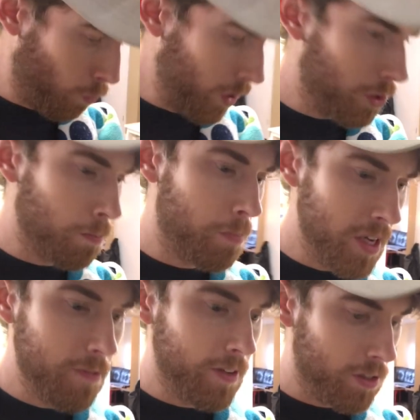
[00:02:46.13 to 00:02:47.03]
And once your
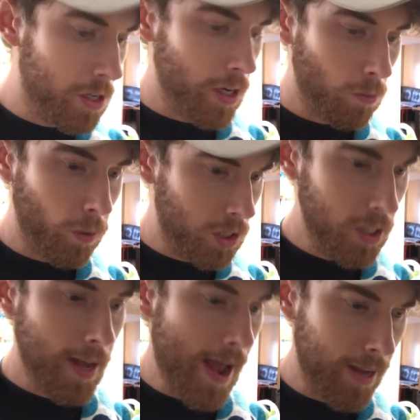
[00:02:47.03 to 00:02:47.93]
beef is done, which
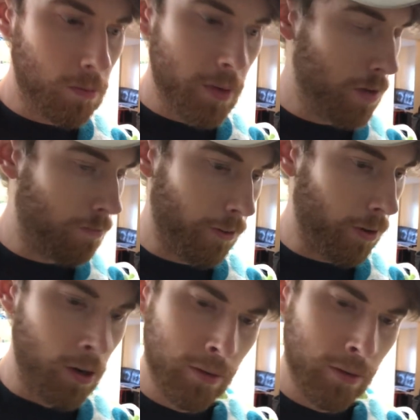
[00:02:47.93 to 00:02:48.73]
it has been for